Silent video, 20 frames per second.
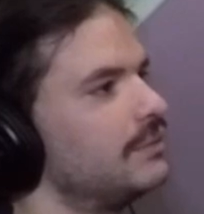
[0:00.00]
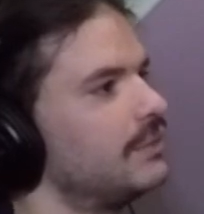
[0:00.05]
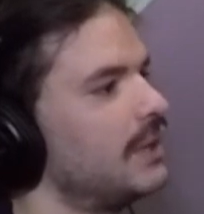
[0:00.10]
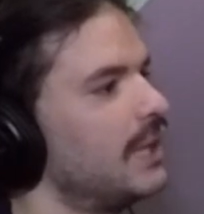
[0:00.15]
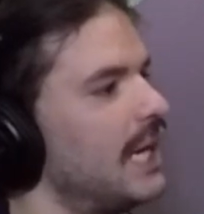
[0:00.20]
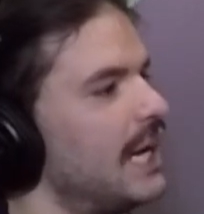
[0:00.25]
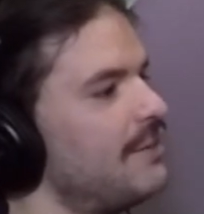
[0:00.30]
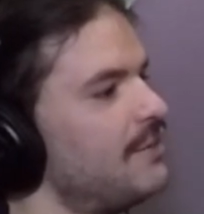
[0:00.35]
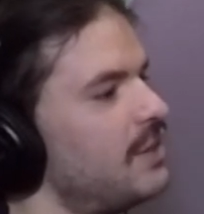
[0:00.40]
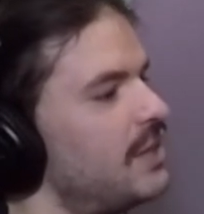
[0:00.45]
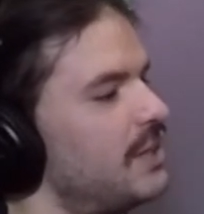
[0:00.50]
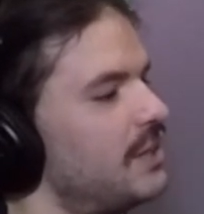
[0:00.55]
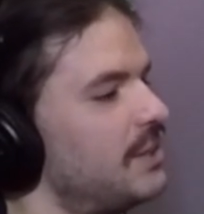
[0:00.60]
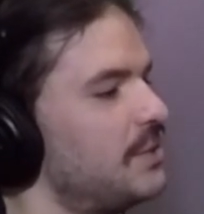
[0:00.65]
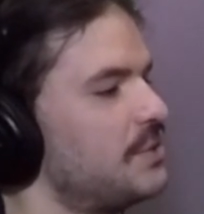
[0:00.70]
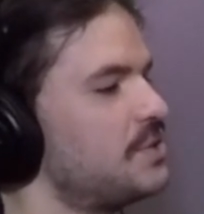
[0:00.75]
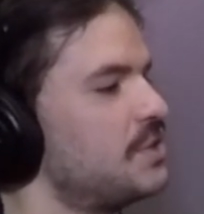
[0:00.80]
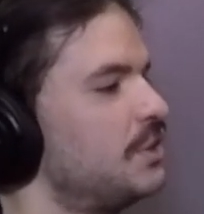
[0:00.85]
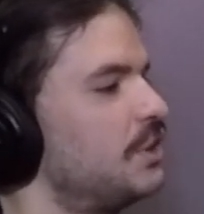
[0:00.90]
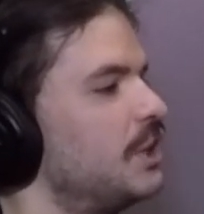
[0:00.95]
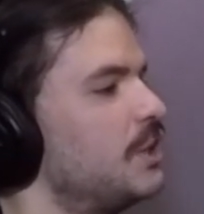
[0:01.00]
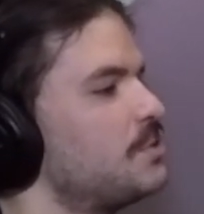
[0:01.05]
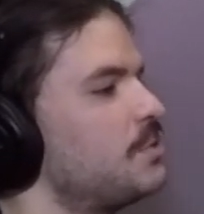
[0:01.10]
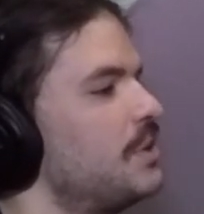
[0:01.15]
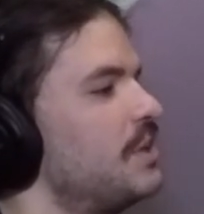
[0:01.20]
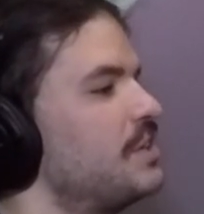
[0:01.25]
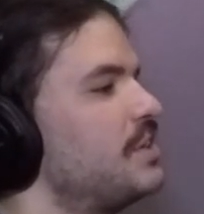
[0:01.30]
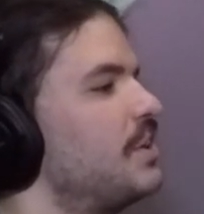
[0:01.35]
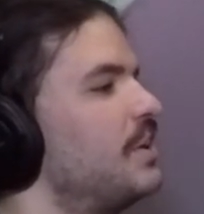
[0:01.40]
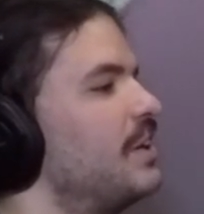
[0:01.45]
I have a lot of lucid dreams where
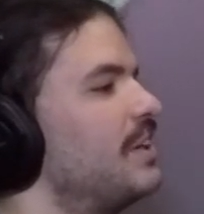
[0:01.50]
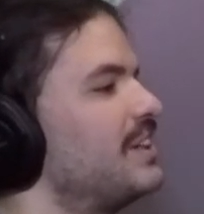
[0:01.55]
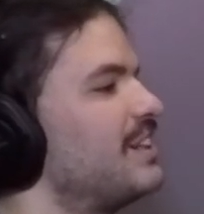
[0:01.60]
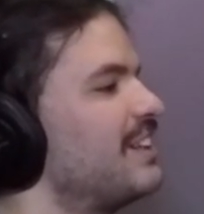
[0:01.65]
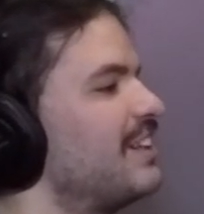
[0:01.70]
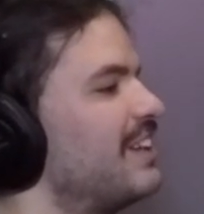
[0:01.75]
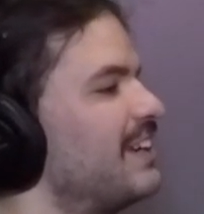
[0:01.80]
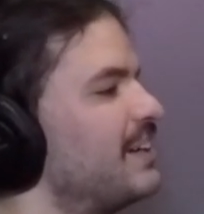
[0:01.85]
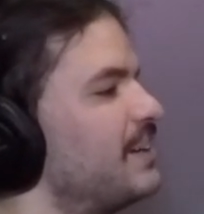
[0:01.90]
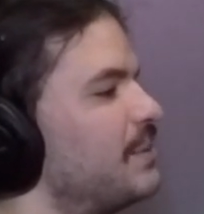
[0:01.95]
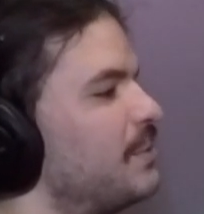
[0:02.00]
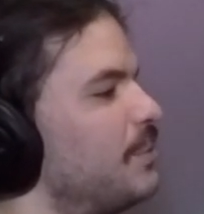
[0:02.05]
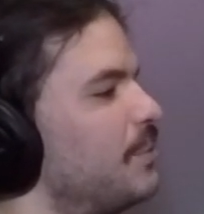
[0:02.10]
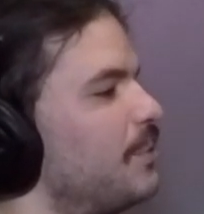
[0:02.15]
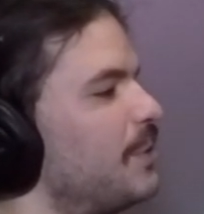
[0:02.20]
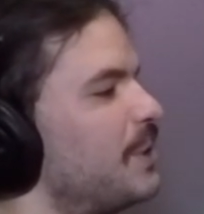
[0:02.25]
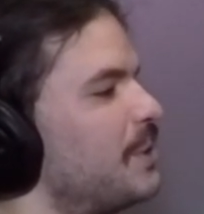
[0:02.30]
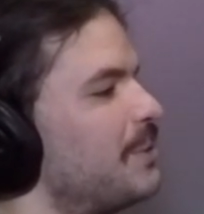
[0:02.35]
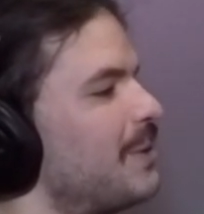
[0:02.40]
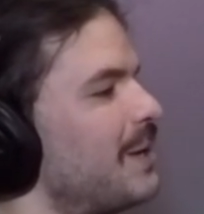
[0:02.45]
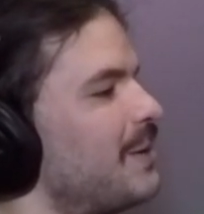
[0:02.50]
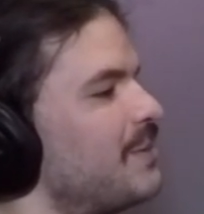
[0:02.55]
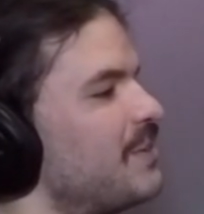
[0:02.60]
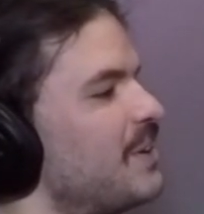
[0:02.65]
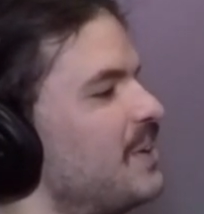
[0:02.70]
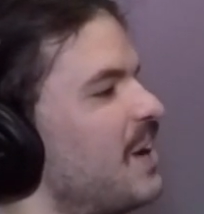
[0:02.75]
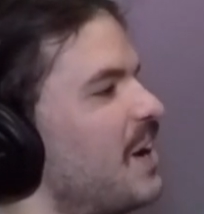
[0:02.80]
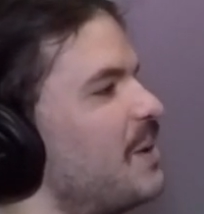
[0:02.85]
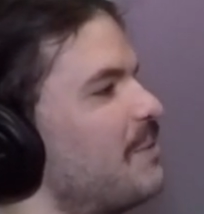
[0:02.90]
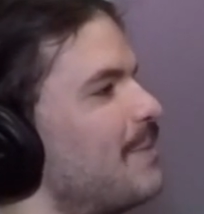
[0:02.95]
they turn into like weird like
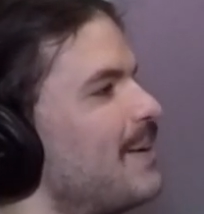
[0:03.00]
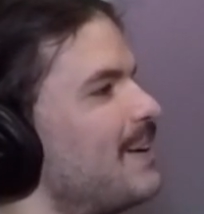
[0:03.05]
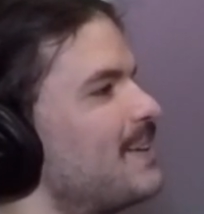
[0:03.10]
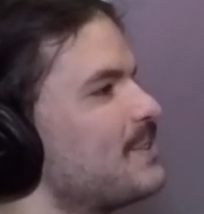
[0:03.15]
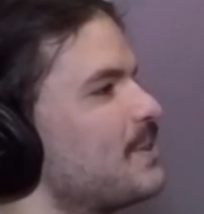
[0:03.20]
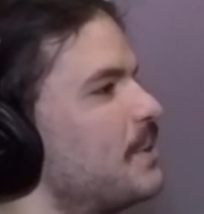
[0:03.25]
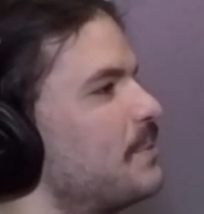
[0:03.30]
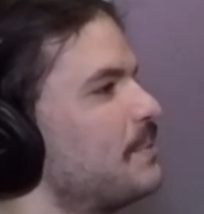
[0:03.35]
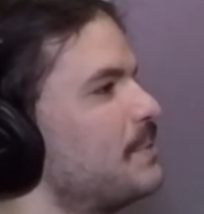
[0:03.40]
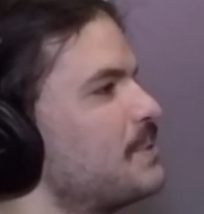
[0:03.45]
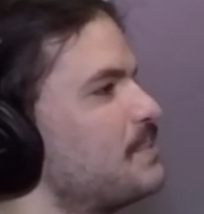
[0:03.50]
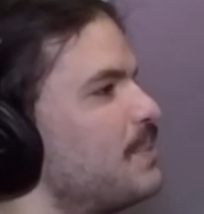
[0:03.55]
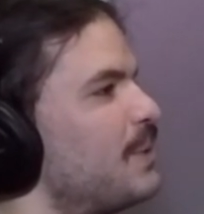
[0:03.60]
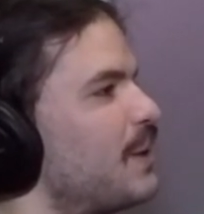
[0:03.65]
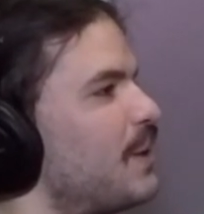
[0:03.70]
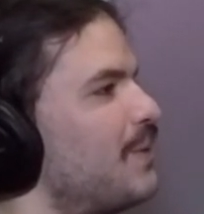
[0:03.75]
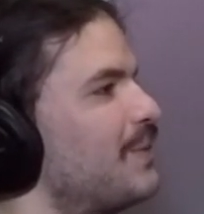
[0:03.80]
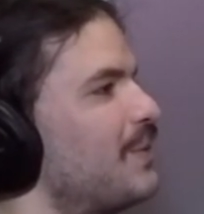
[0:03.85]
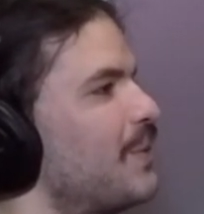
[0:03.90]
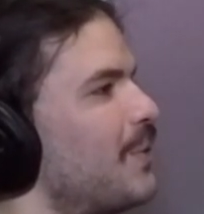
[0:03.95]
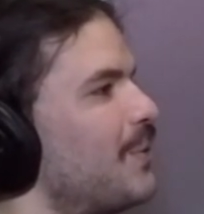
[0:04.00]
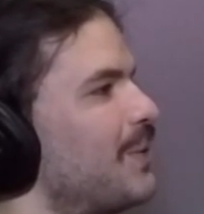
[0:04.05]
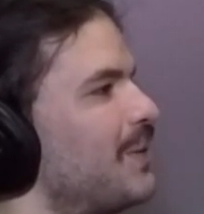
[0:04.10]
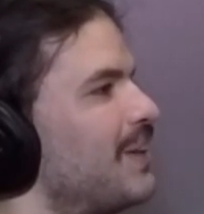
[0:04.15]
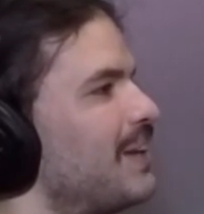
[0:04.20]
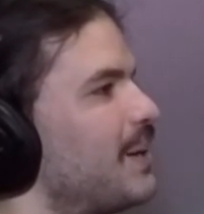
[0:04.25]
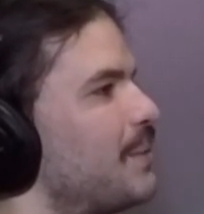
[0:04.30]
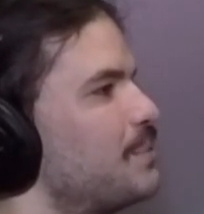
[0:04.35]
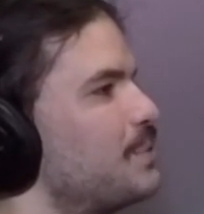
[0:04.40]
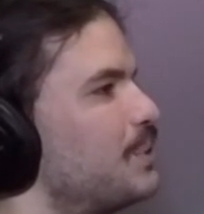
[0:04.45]
nightmares almost, but like I'll know that
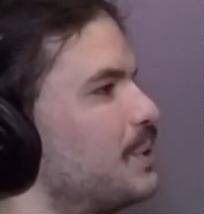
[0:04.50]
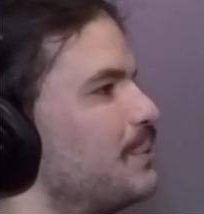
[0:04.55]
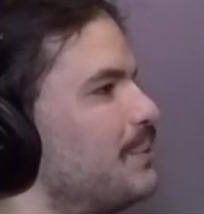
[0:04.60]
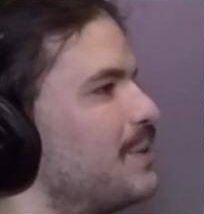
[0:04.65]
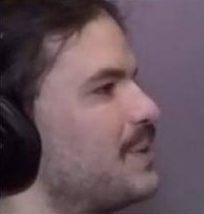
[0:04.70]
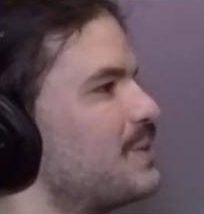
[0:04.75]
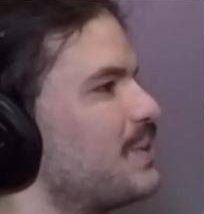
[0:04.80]
like I'm dreaming.